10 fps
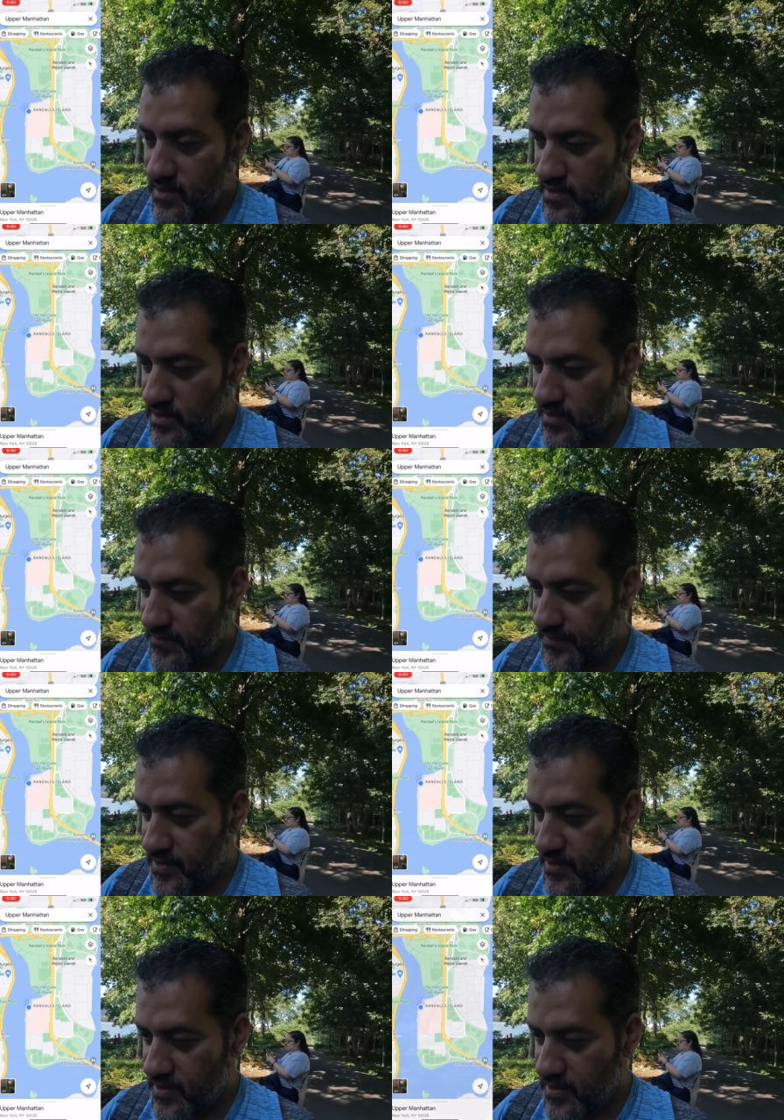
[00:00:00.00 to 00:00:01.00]
uh,
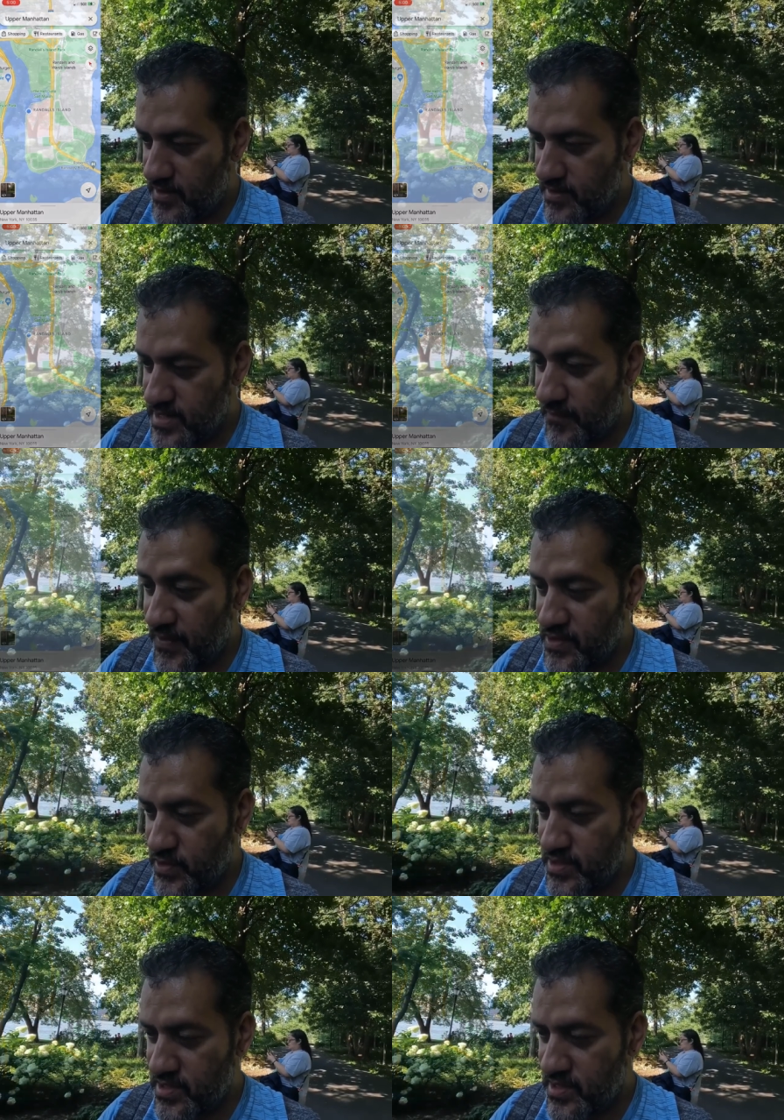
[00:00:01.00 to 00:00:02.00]
the south
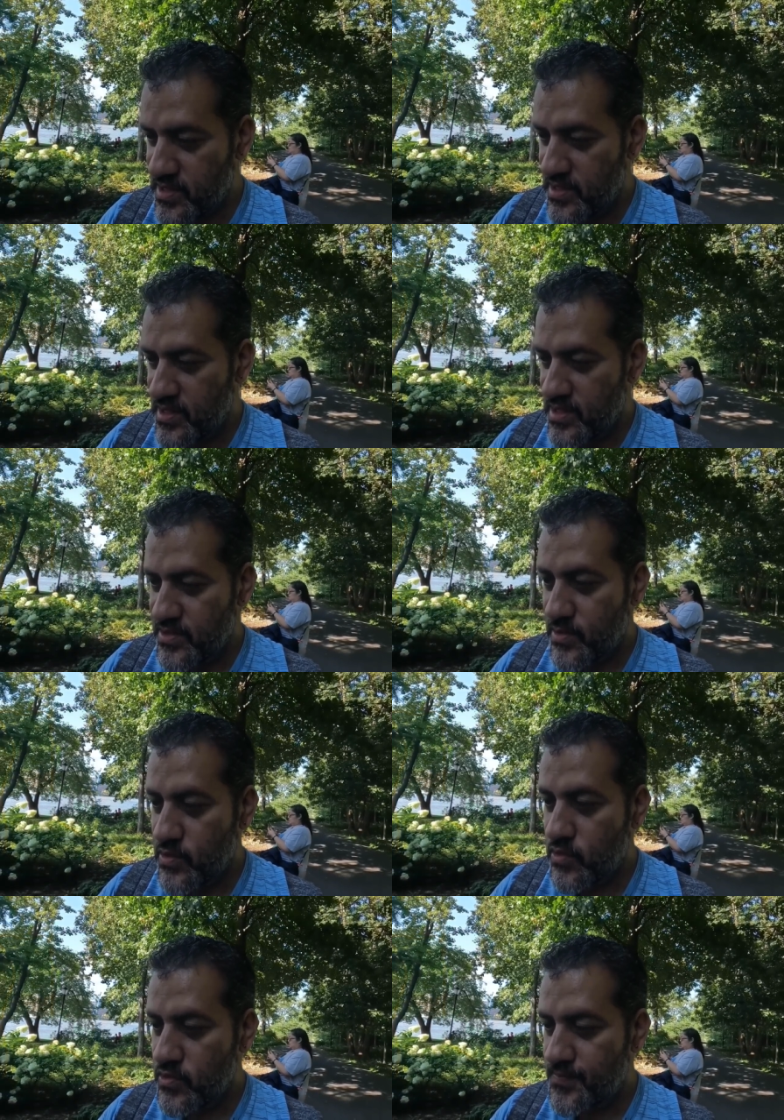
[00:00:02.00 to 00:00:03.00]
entrance. So
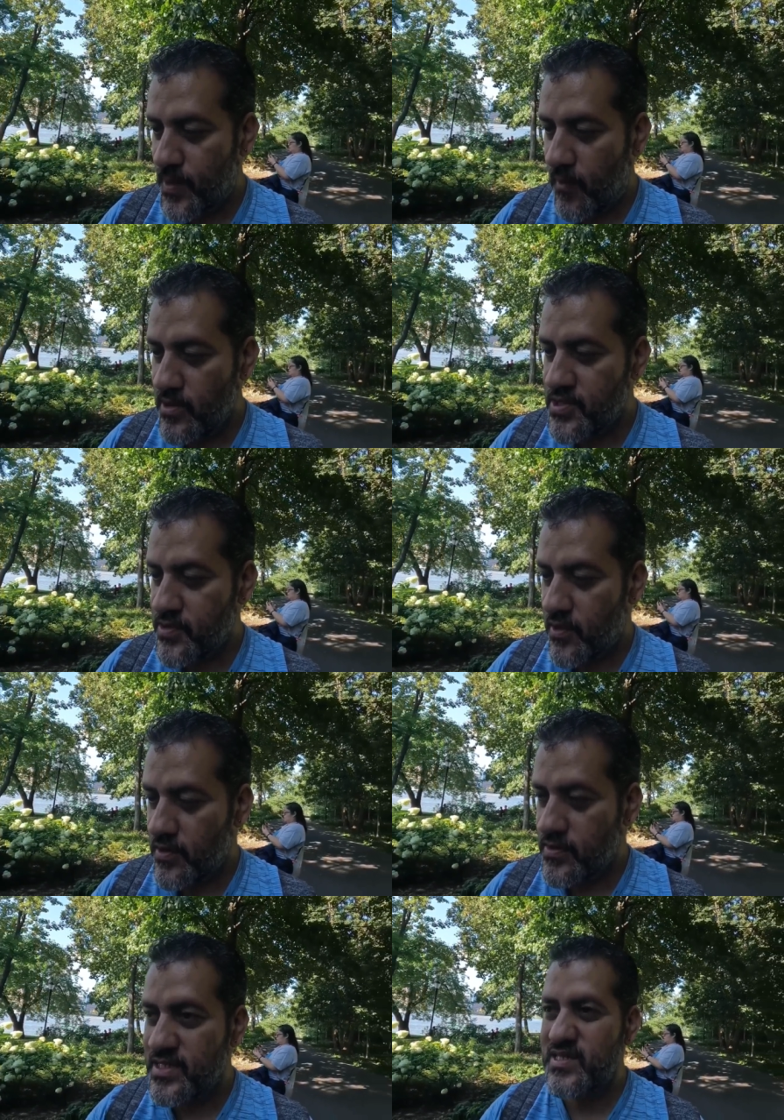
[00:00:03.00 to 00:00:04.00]
you could probably
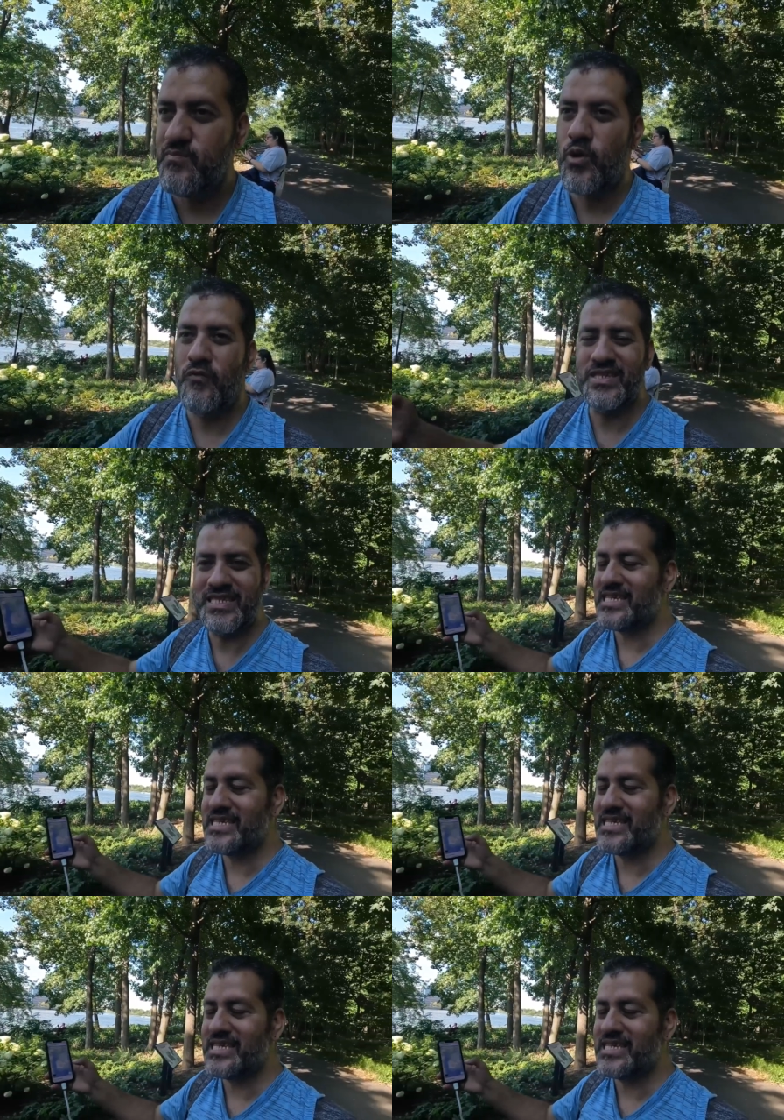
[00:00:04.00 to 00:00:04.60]
start. This is more of a